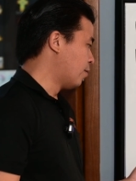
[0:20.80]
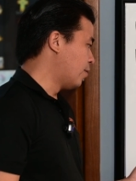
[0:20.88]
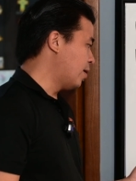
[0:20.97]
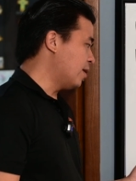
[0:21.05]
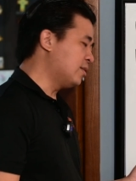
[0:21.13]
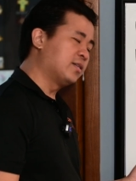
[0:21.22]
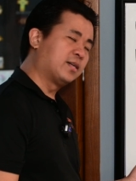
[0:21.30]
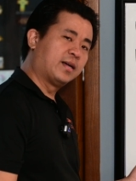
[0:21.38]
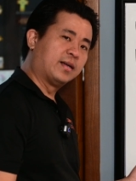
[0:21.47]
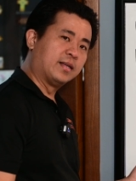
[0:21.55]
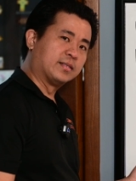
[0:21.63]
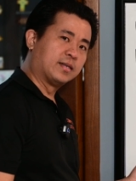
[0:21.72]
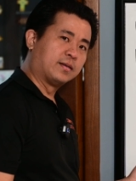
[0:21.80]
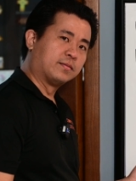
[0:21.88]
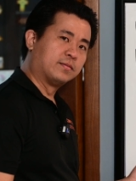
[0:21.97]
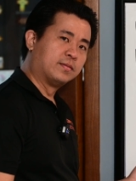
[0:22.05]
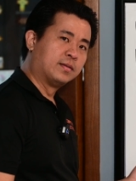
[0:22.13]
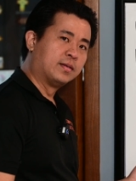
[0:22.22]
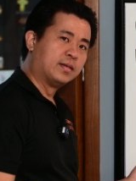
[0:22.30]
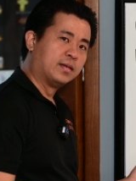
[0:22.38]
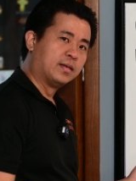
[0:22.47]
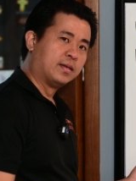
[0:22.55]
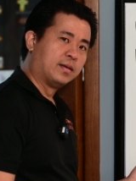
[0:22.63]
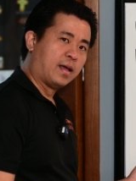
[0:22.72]
Radiant circuit itself
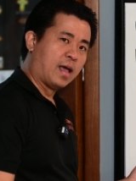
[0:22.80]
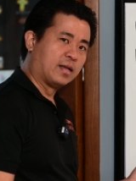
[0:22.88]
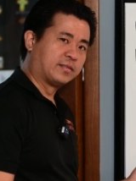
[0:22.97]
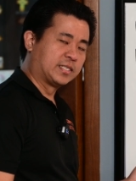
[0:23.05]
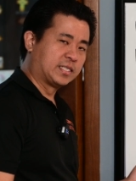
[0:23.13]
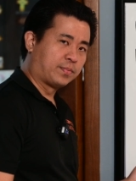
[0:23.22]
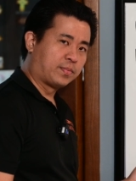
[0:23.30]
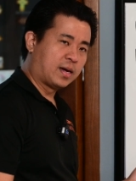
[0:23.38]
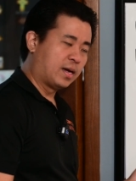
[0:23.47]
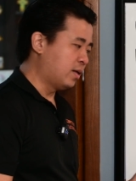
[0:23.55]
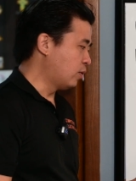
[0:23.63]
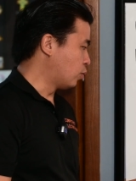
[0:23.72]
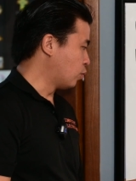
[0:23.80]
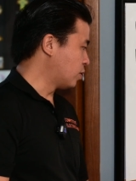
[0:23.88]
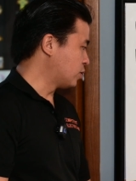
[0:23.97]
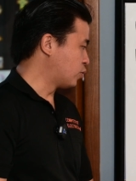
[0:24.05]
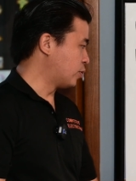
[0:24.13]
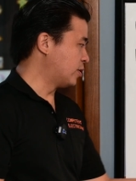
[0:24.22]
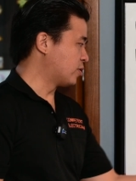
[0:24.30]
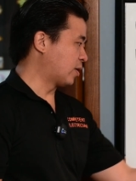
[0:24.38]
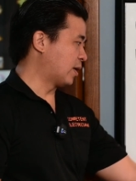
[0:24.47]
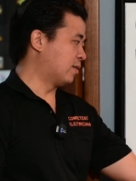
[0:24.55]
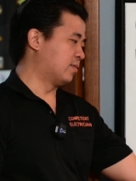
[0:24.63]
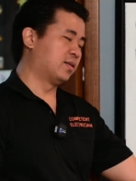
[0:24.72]
has a supply towards 3
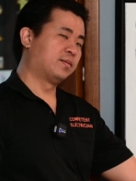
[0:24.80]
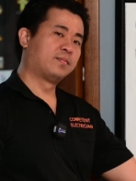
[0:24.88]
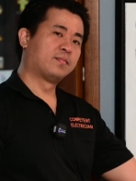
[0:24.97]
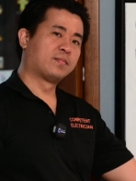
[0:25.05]
socket outlets.